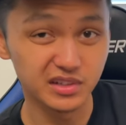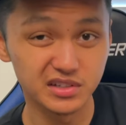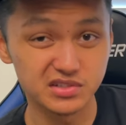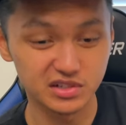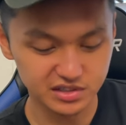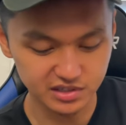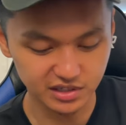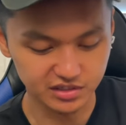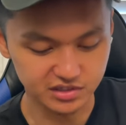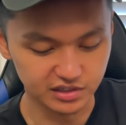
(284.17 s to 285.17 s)
it's it's a
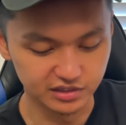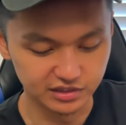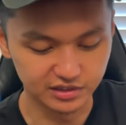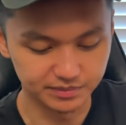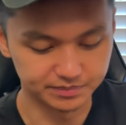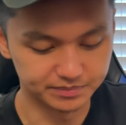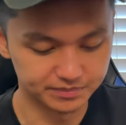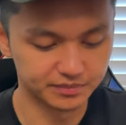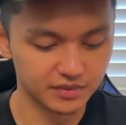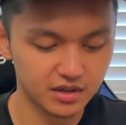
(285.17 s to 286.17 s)
nice color
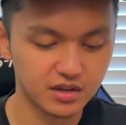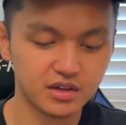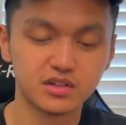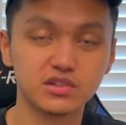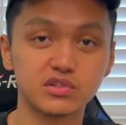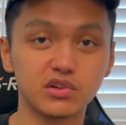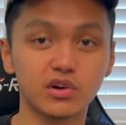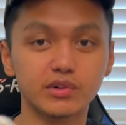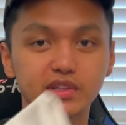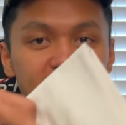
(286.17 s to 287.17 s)
to
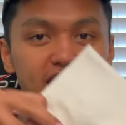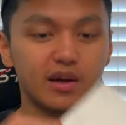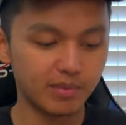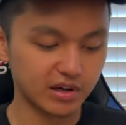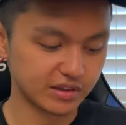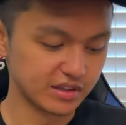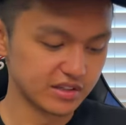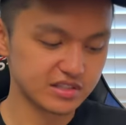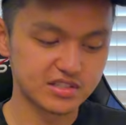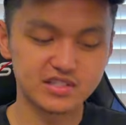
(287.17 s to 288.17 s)
go with that, I bought
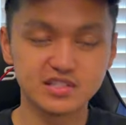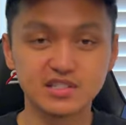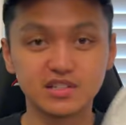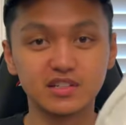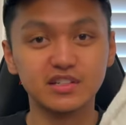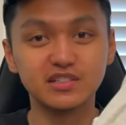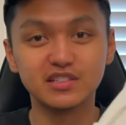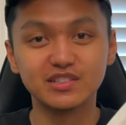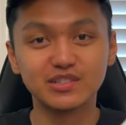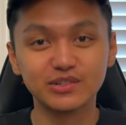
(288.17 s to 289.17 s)
this
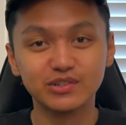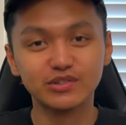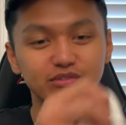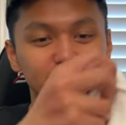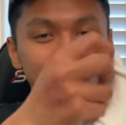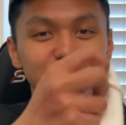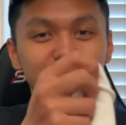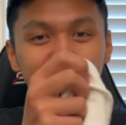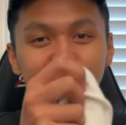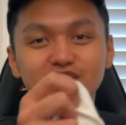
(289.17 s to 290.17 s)
Yeezy 2
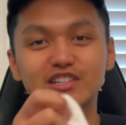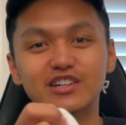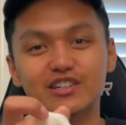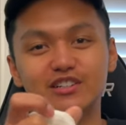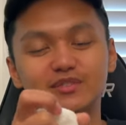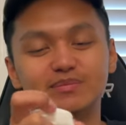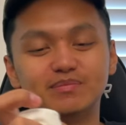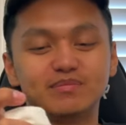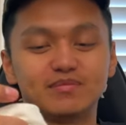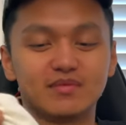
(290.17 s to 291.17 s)
Vultures um